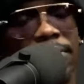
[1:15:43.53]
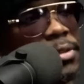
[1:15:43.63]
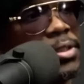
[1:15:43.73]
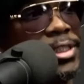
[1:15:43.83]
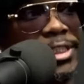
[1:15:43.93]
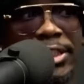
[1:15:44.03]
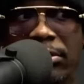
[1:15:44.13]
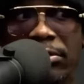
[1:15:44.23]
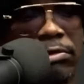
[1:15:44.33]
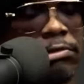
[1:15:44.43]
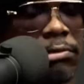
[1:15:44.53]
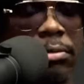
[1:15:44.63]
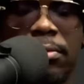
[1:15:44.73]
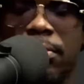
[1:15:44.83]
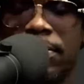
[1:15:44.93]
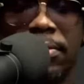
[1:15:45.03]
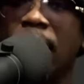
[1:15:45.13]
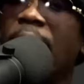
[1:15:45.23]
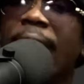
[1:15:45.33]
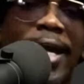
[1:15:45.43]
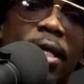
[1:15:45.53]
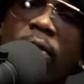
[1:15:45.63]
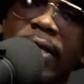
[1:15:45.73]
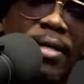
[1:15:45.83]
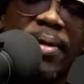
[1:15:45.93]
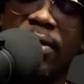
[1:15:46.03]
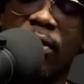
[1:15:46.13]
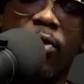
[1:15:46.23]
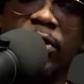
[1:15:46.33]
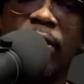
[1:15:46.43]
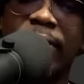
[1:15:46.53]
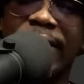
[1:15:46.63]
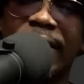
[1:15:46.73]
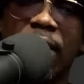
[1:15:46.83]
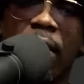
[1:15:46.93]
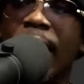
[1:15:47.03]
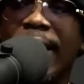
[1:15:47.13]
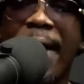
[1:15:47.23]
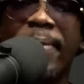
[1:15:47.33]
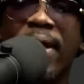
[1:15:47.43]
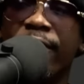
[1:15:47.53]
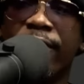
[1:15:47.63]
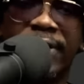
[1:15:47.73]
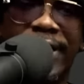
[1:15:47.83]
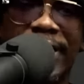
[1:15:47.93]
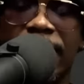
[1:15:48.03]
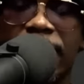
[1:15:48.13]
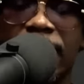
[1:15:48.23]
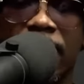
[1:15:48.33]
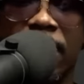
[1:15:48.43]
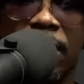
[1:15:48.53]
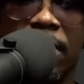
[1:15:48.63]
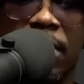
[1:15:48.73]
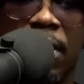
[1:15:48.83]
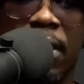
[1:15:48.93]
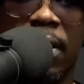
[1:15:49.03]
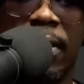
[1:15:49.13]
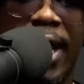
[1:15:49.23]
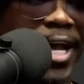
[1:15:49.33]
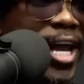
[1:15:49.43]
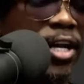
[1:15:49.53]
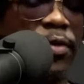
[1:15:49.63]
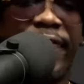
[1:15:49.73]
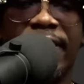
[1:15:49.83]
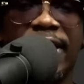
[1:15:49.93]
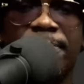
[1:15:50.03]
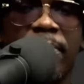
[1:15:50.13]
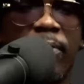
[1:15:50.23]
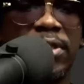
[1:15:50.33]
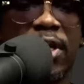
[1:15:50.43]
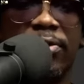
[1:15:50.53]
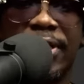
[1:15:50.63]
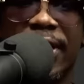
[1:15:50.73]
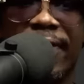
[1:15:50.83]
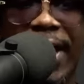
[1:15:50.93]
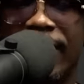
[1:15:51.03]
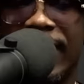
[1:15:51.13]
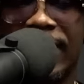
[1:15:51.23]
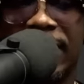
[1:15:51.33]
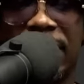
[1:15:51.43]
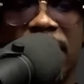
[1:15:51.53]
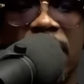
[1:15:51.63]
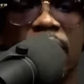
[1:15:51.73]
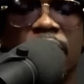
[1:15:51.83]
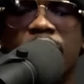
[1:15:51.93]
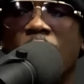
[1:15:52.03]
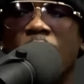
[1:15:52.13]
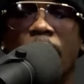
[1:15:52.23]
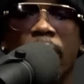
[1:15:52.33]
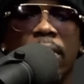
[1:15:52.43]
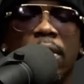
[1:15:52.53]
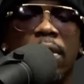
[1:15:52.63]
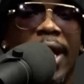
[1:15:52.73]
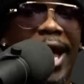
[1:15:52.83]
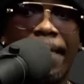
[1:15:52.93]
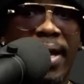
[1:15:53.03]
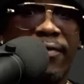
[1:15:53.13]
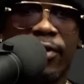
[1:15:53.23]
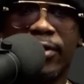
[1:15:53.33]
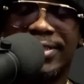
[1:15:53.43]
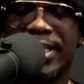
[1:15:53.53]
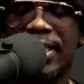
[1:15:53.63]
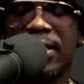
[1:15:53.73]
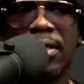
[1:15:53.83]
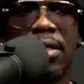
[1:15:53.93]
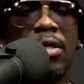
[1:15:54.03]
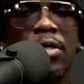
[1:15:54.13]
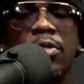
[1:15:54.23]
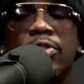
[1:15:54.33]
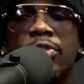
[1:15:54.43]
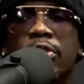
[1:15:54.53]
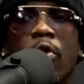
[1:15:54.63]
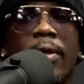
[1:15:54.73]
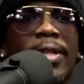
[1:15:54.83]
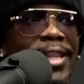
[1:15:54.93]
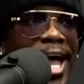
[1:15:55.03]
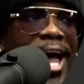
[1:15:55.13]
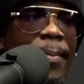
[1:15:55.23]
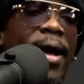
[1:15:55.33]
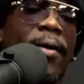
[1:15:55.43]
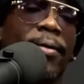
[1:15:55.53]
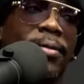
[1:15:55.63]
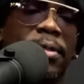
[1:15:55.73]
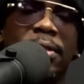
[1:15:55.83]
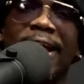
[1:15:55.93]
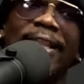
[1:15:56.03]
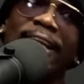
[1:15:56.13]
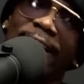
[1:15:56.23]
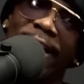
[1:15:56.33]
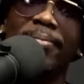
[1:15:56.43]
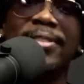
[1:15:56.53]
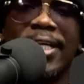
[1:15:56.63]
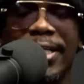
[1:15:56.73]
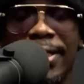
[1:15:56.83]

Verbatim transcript: mm, it don't need to be in the courts. We don't need to know. Cause I'm never going to tell it. And I don't think these people will talk to other outlets. So I'm never going to tell it. So how about not let him tell it?